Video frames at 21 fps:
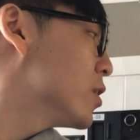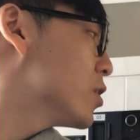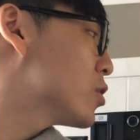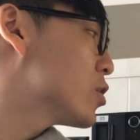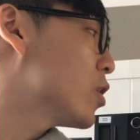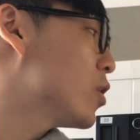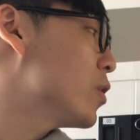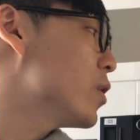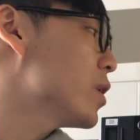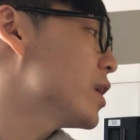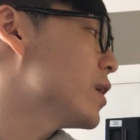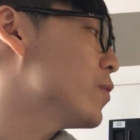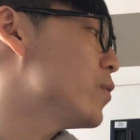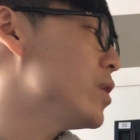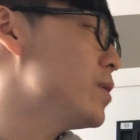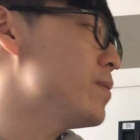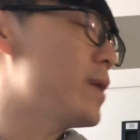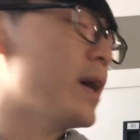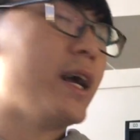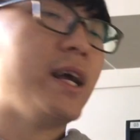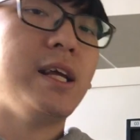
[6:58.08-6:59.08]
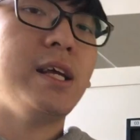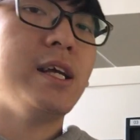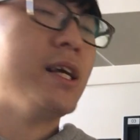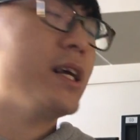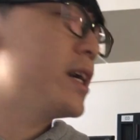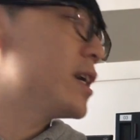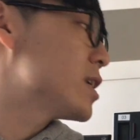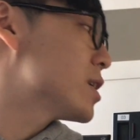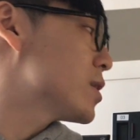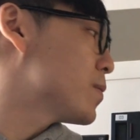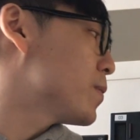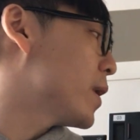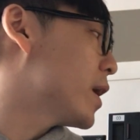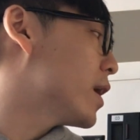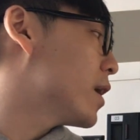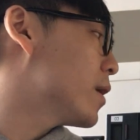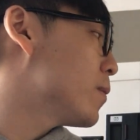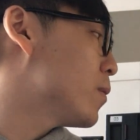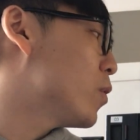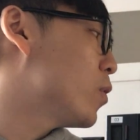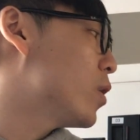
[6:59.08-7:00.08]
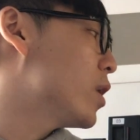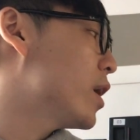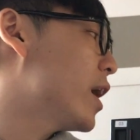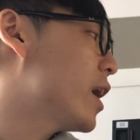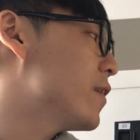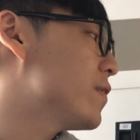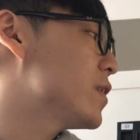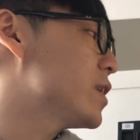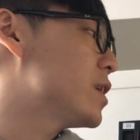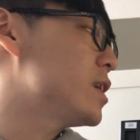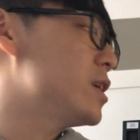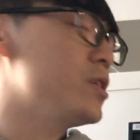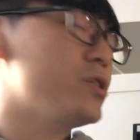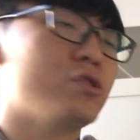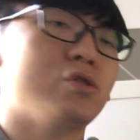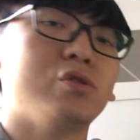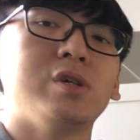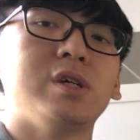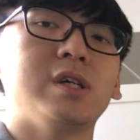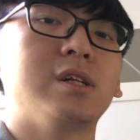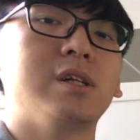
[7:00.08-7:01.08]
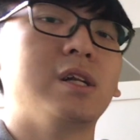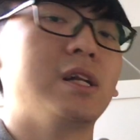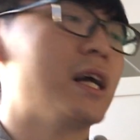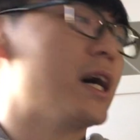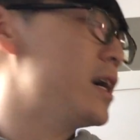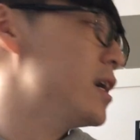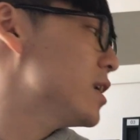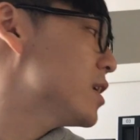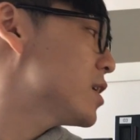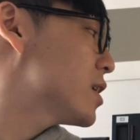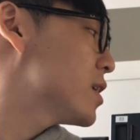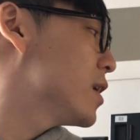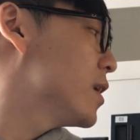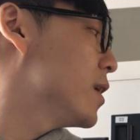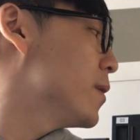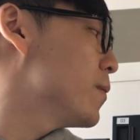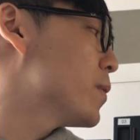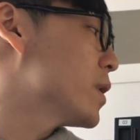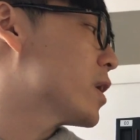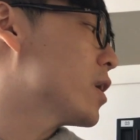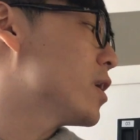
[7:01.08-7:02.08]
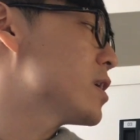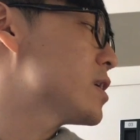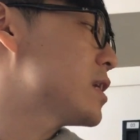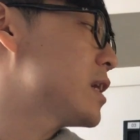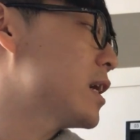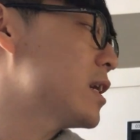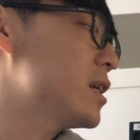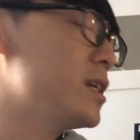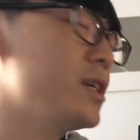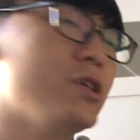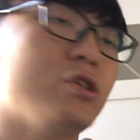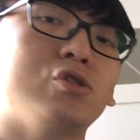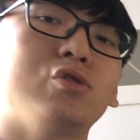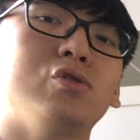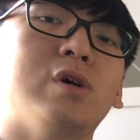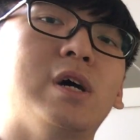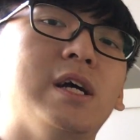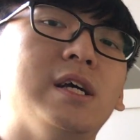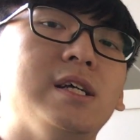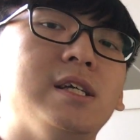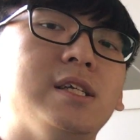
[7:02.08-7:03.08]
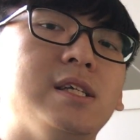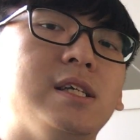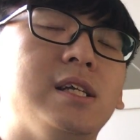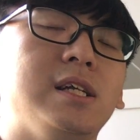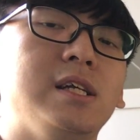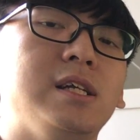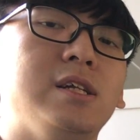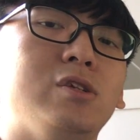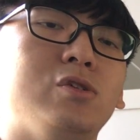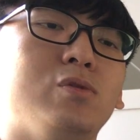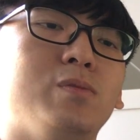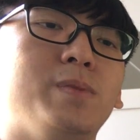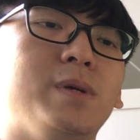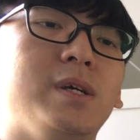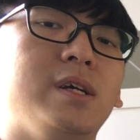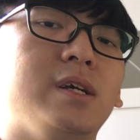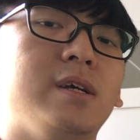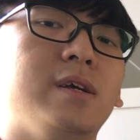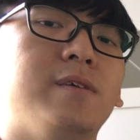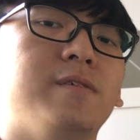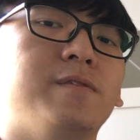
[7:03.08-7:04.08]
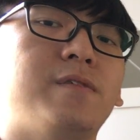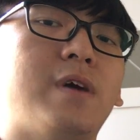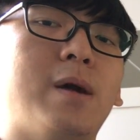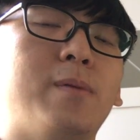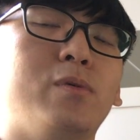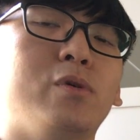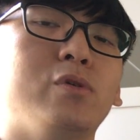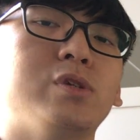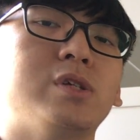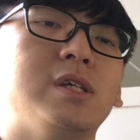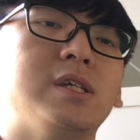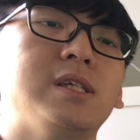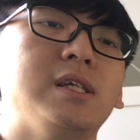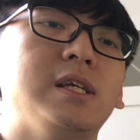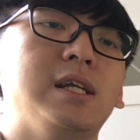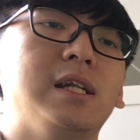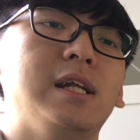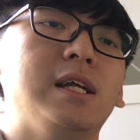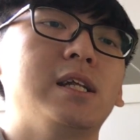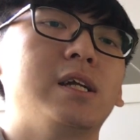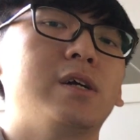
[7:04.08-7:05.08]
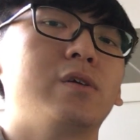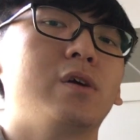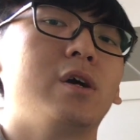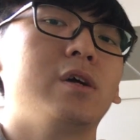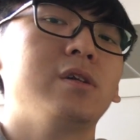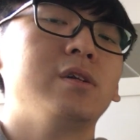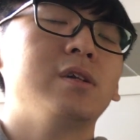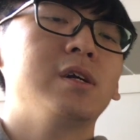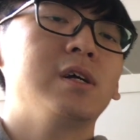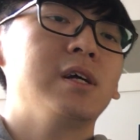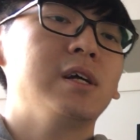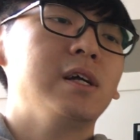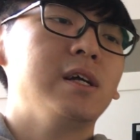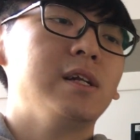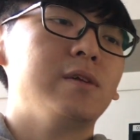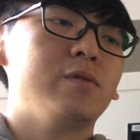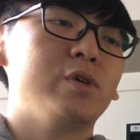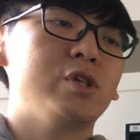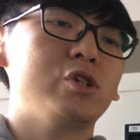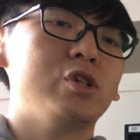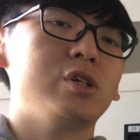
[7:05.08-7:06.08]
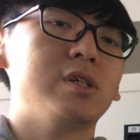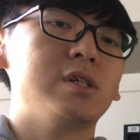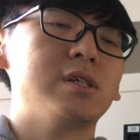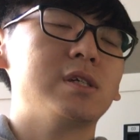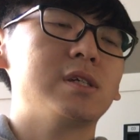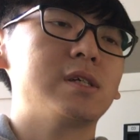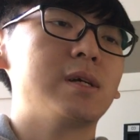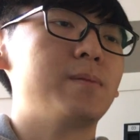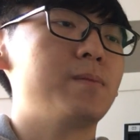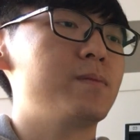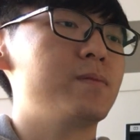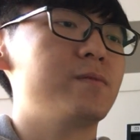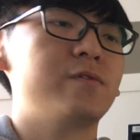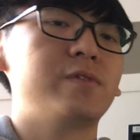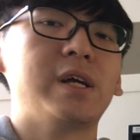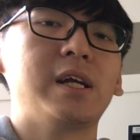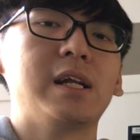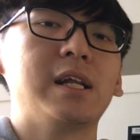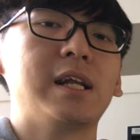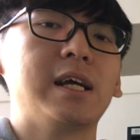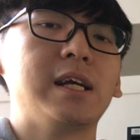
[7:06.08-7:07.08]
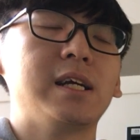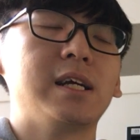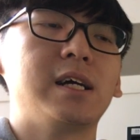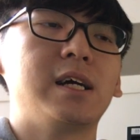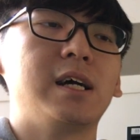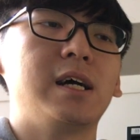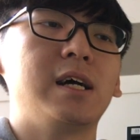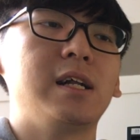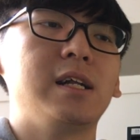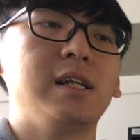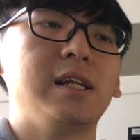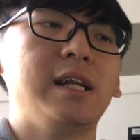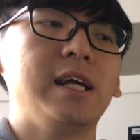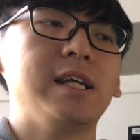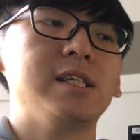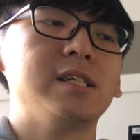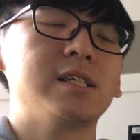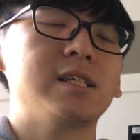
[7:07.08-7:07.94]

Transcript: So in VMAC, it can spare more healthy tissue the lungs because lung tissue are easily to be fibrosis in later on, which is something like a late